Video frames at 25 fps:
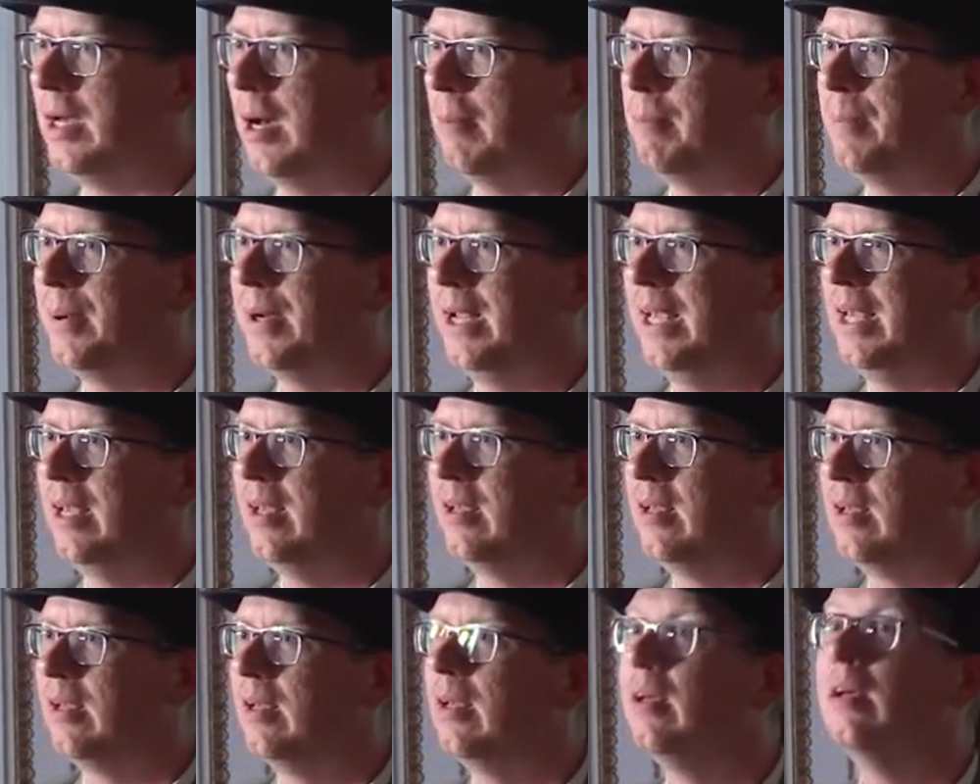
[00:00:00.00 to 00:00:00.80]
Company
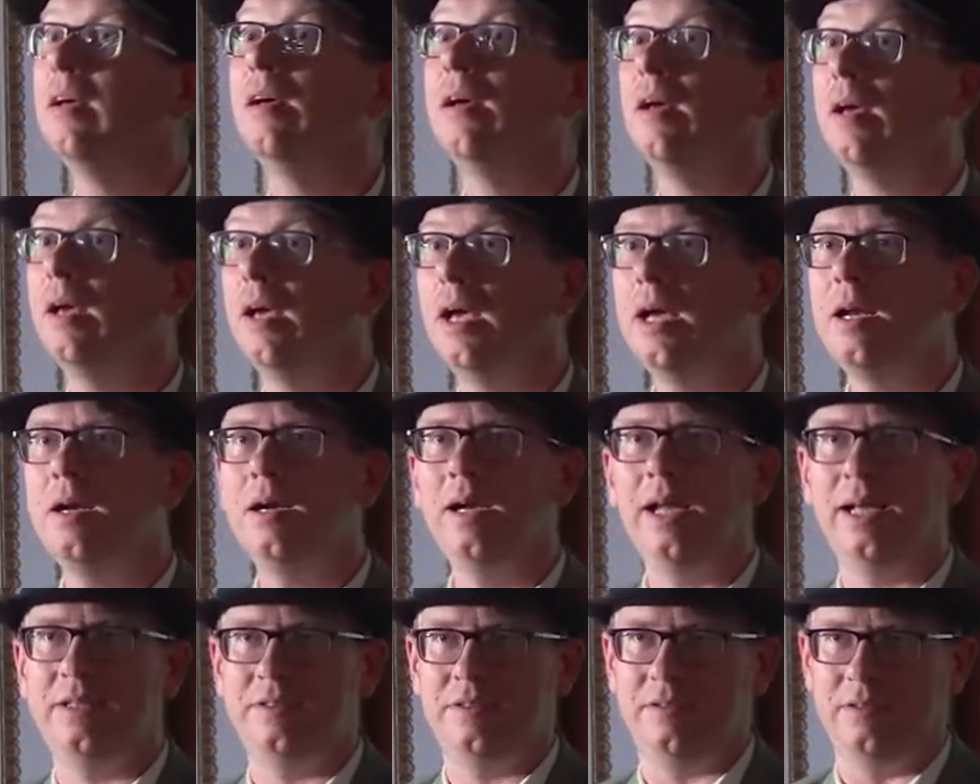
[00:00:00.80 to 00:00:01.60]
in
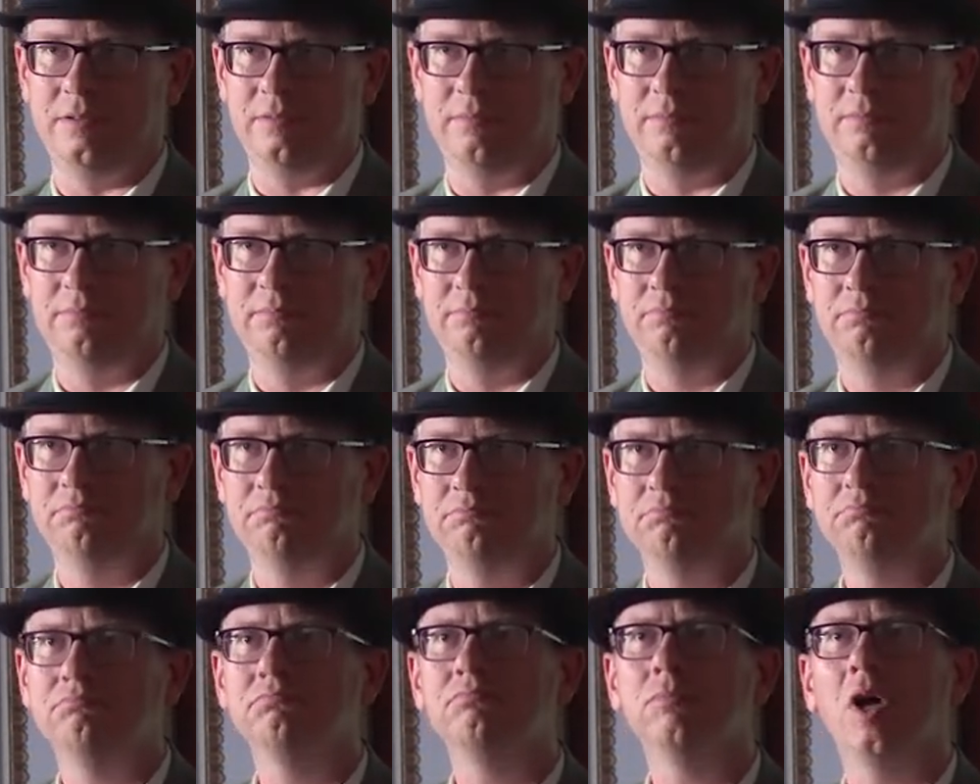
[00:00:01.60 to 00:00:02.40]
London.
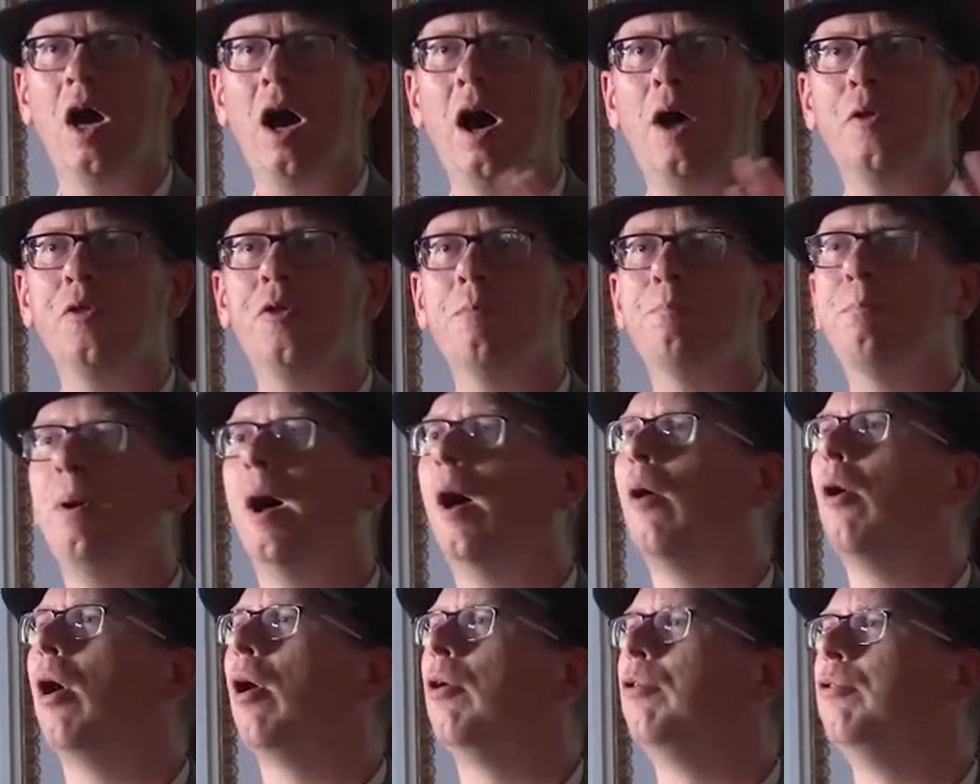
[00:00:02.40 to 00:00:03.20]
Arthur
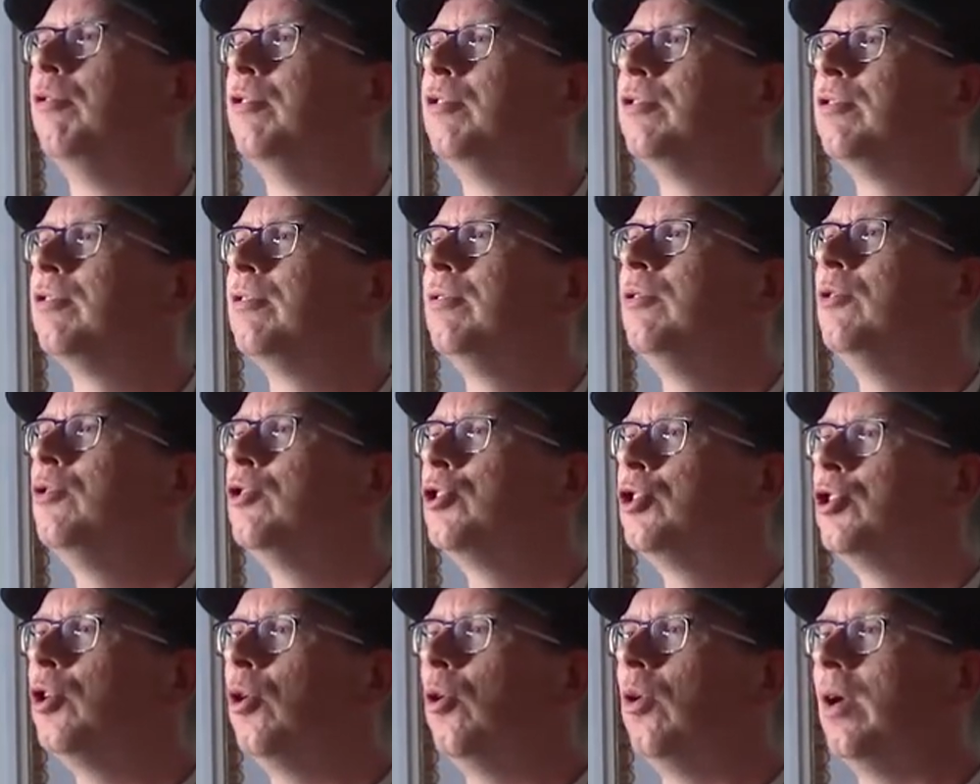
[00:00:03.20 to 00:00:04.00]
Burrows,
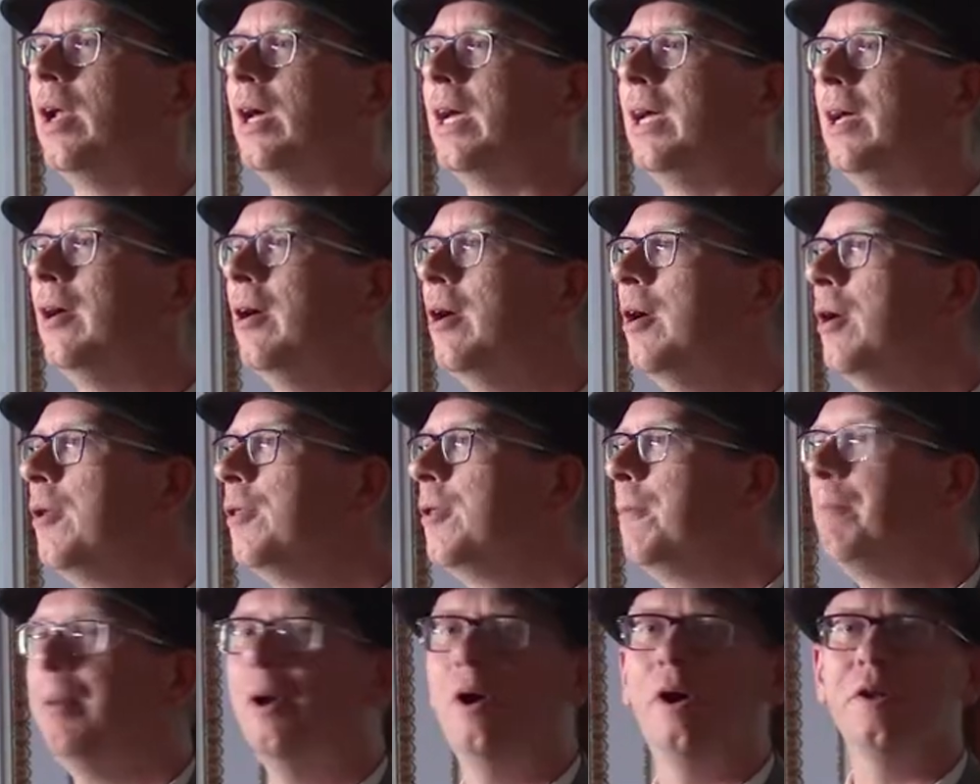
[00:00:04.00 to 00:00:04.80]
surely
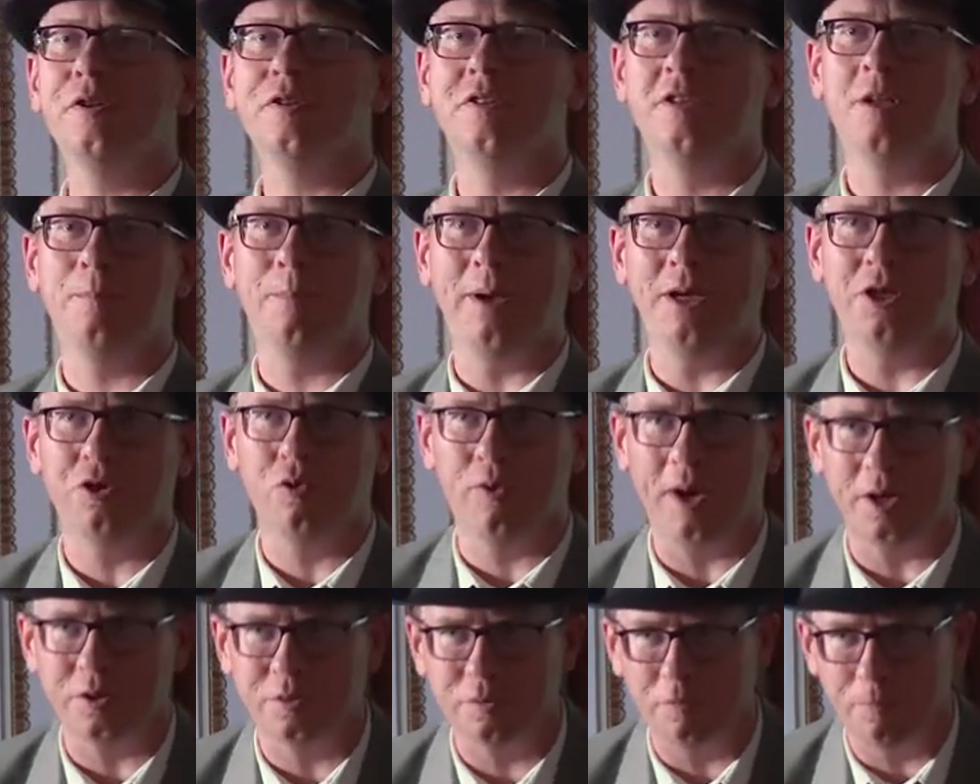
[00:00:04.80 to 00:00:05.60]
the person to be
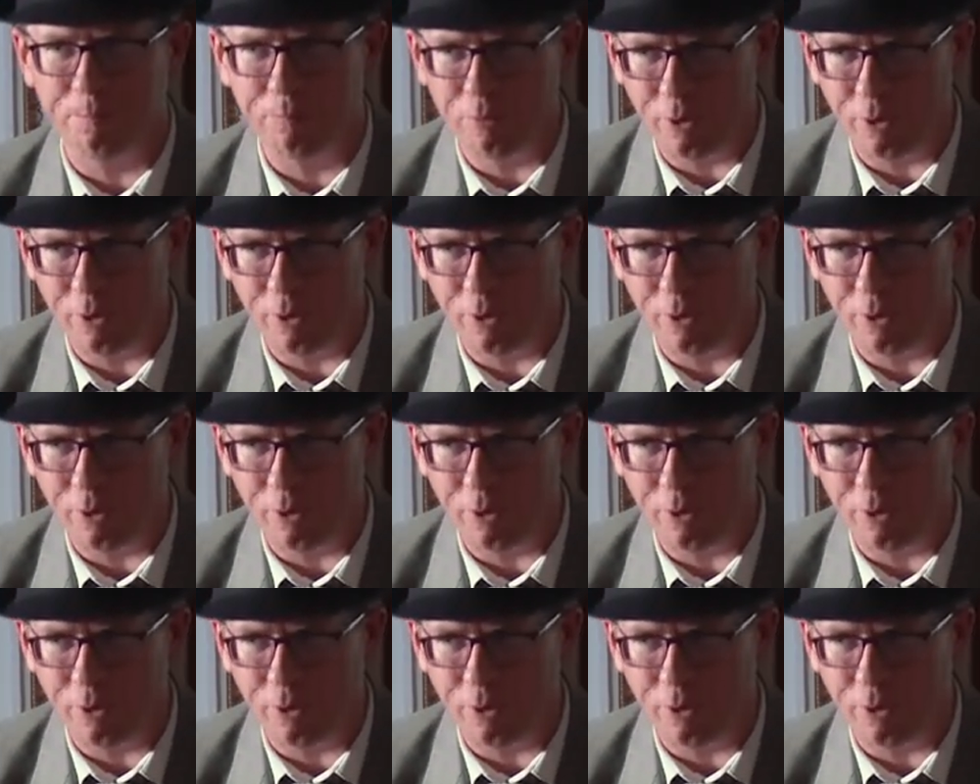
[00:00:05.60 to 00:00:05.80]
director of